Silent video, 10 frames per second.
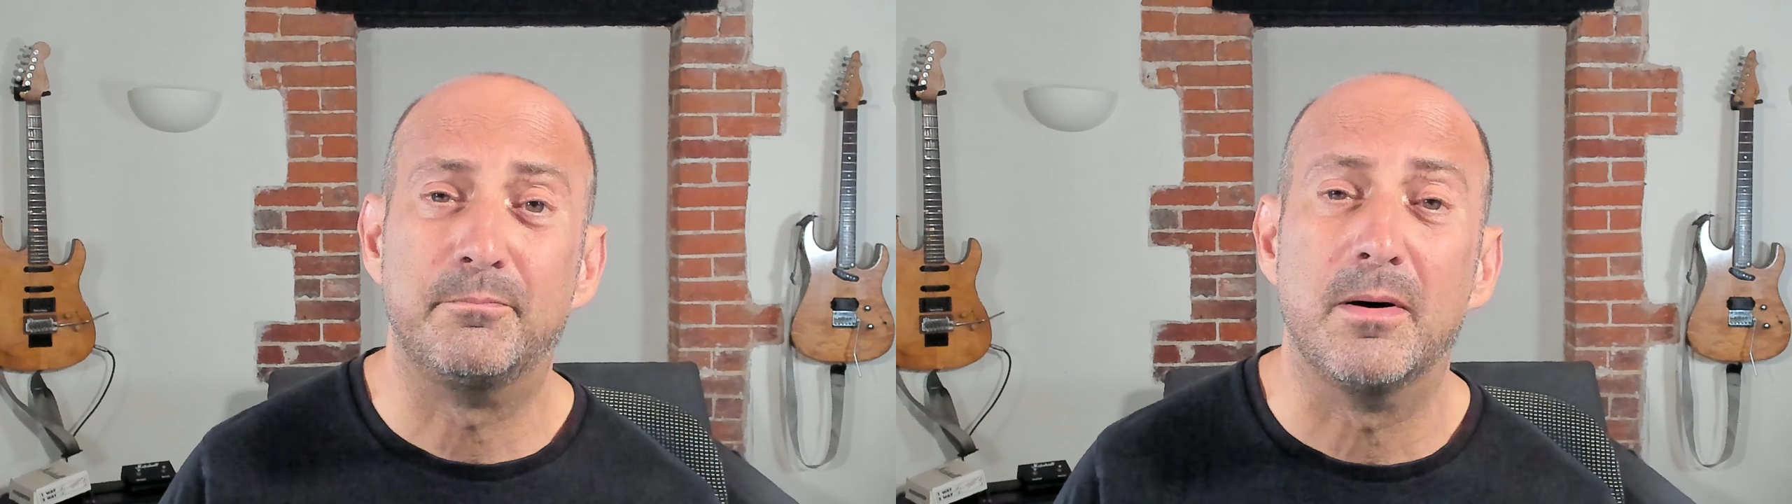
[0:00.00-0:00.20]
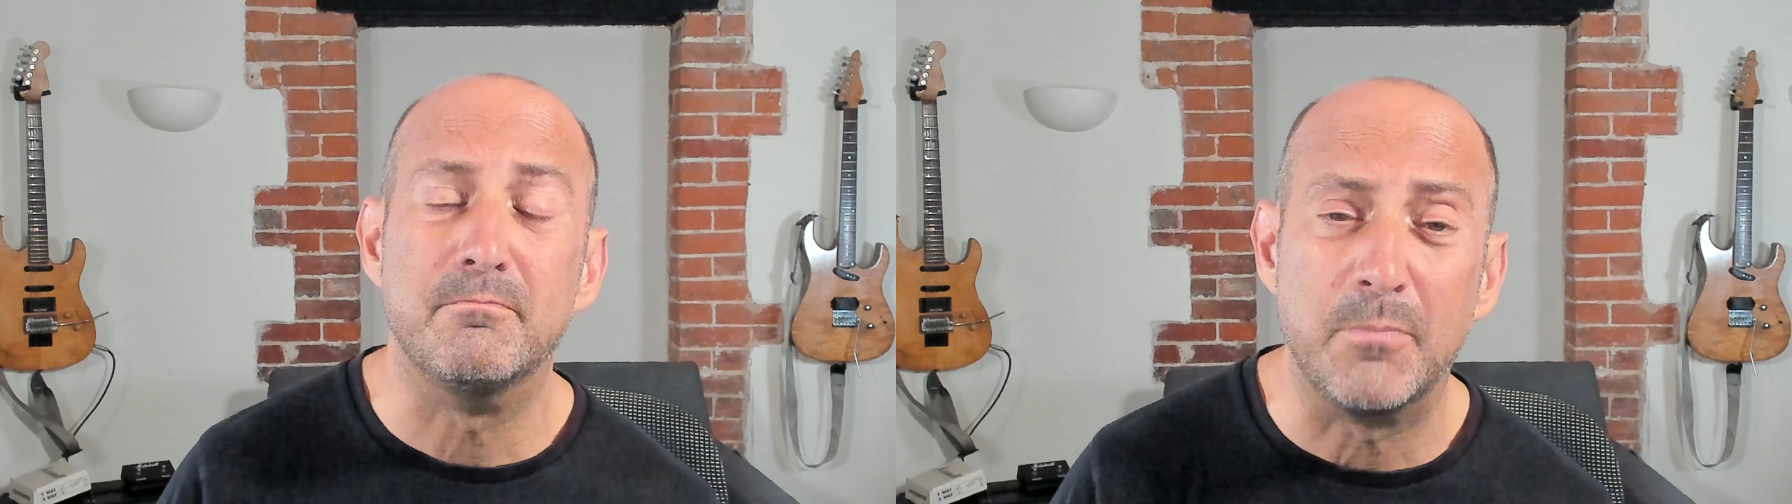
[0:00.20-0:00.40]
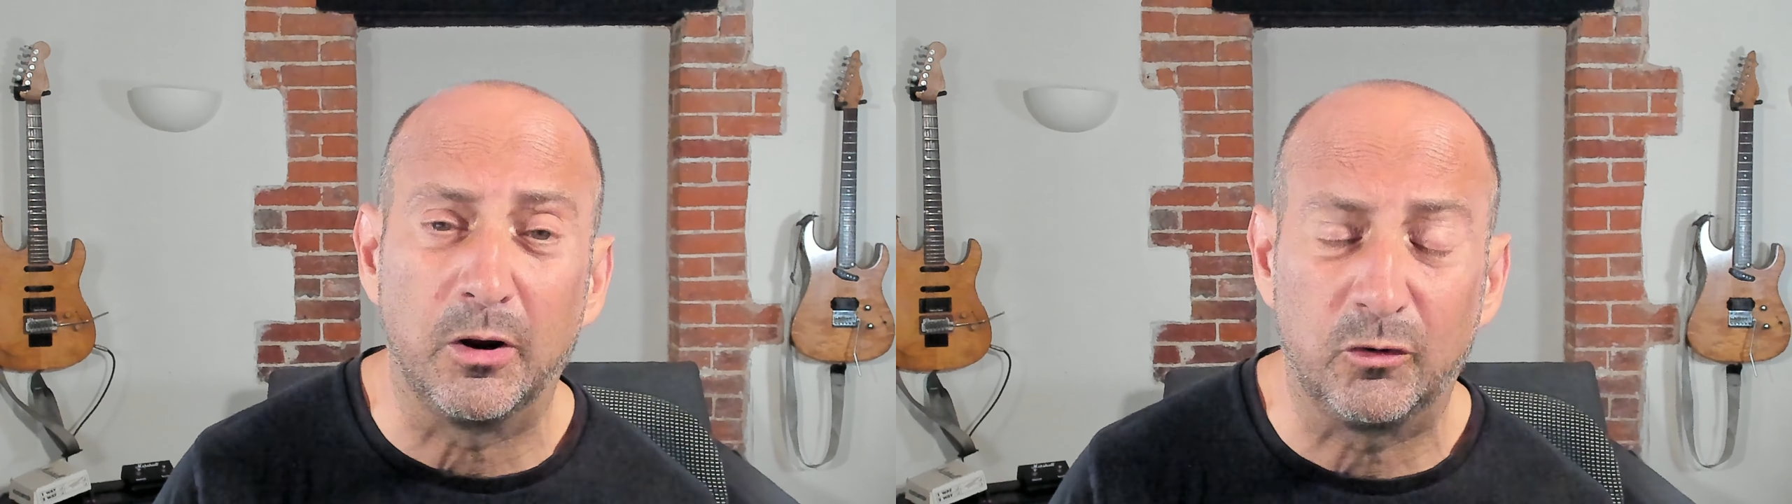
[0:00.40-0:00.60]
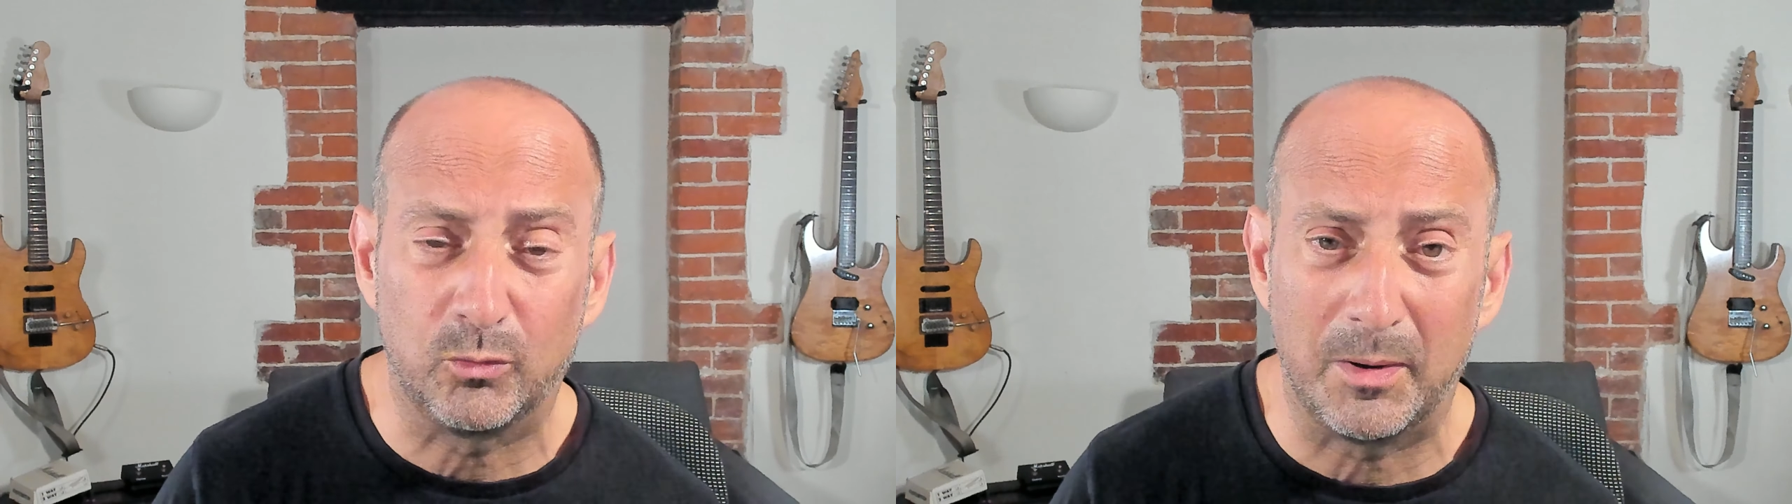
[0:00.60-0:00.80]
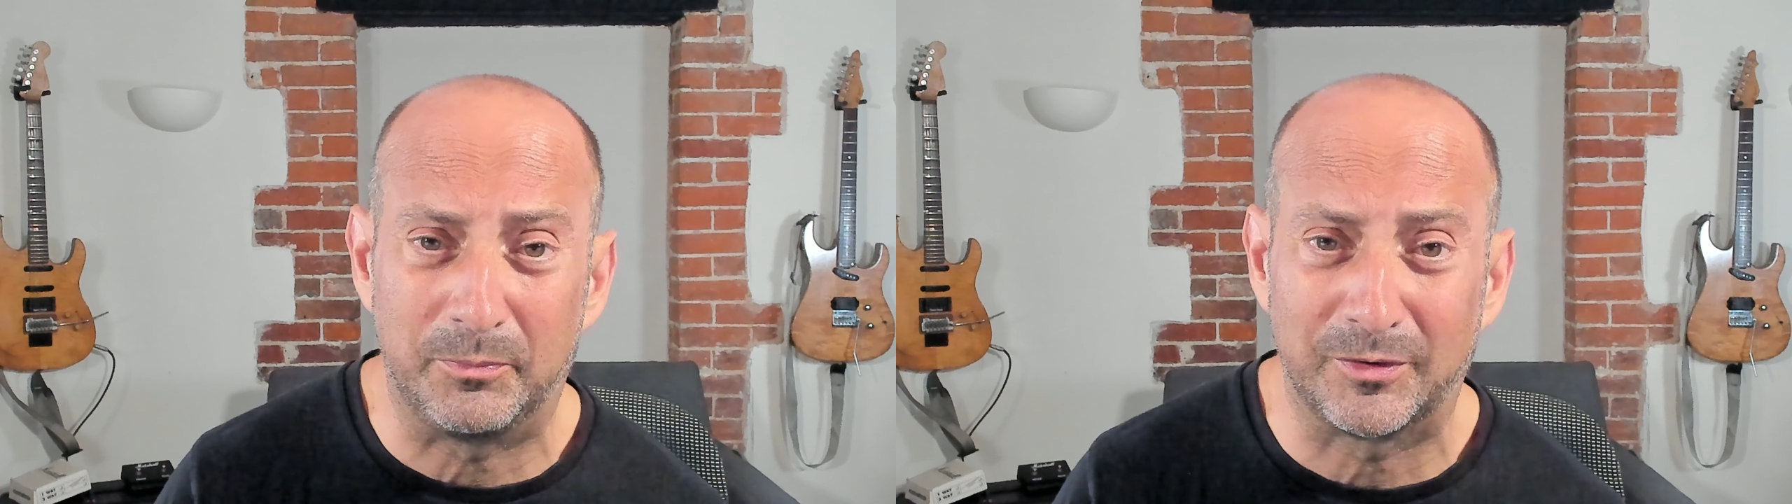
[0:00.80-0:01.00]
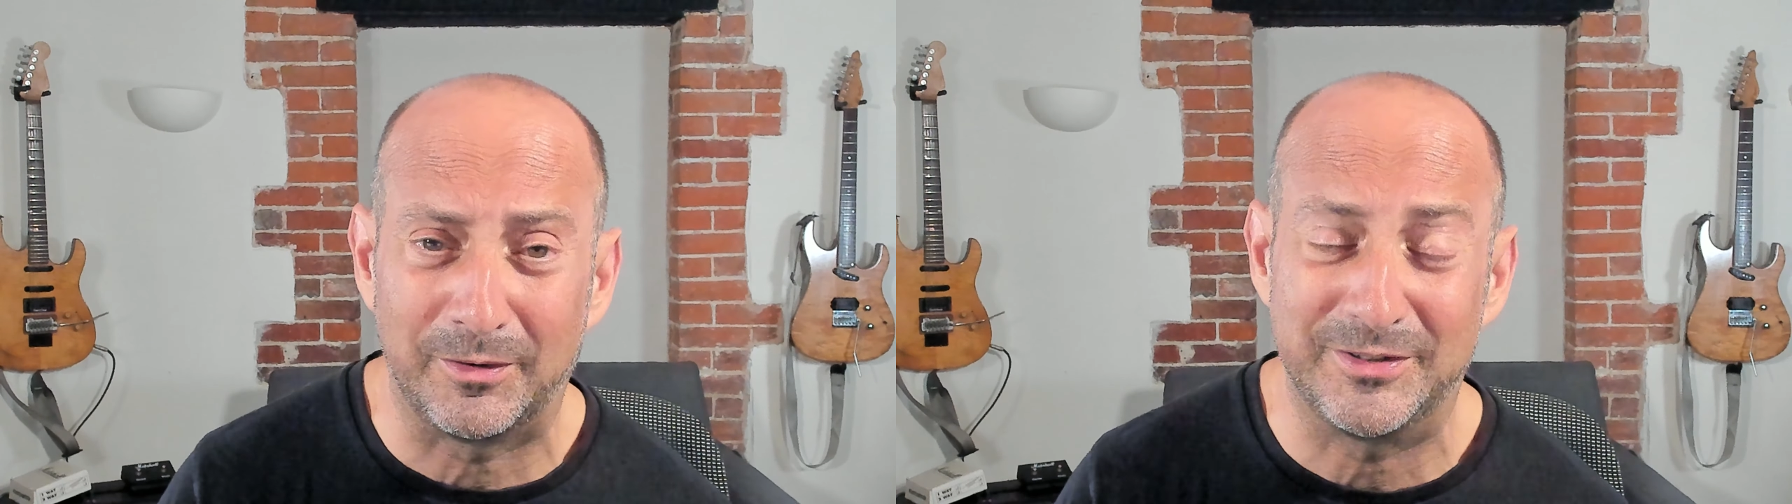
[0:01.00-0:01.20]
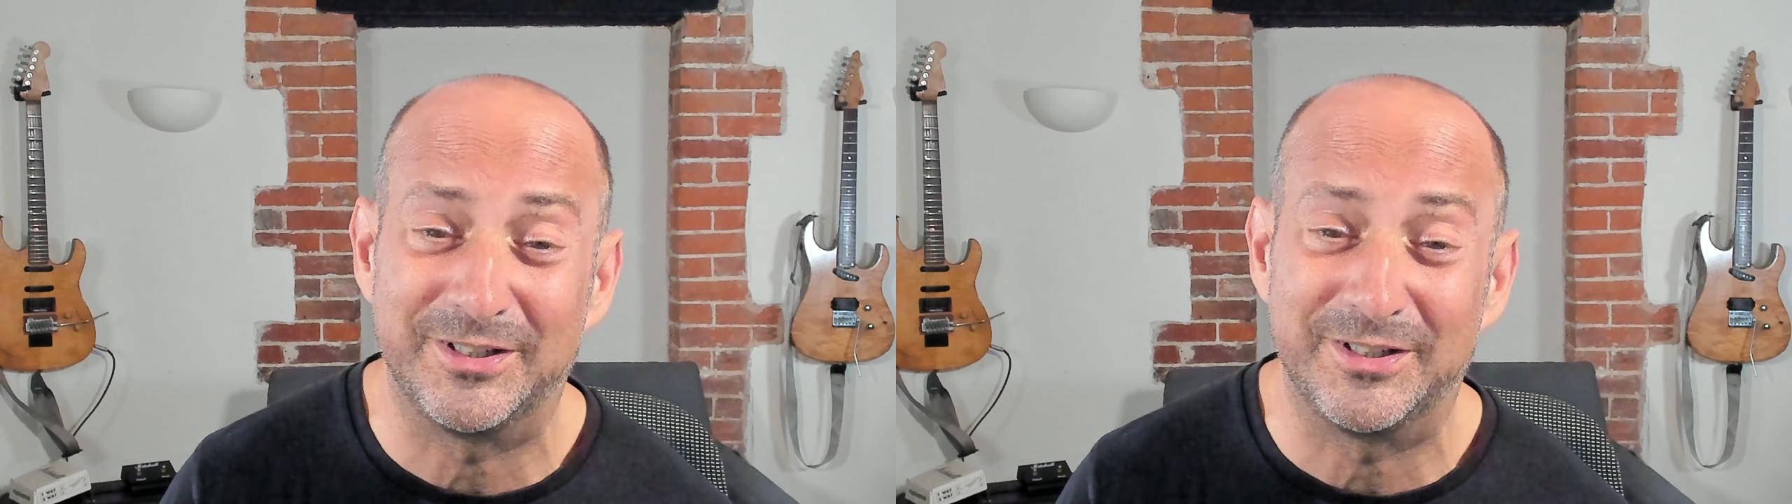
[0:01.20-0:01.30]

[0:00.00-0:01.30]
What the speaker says: but most websites